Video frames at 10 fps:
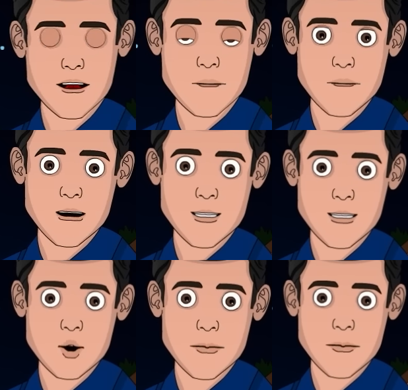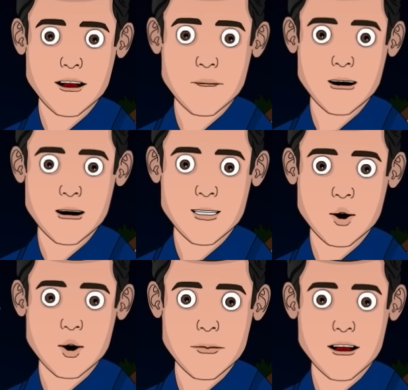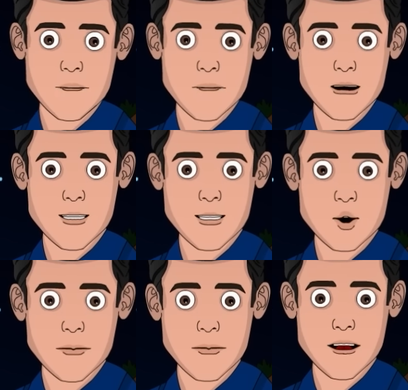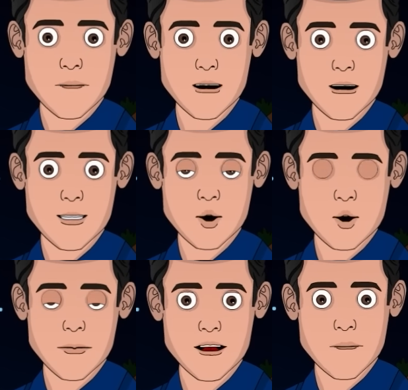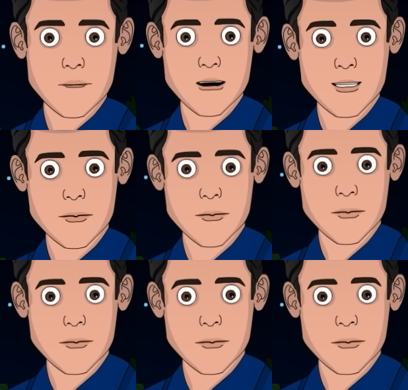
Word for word: It was a coward's way out a way of retaining the dignity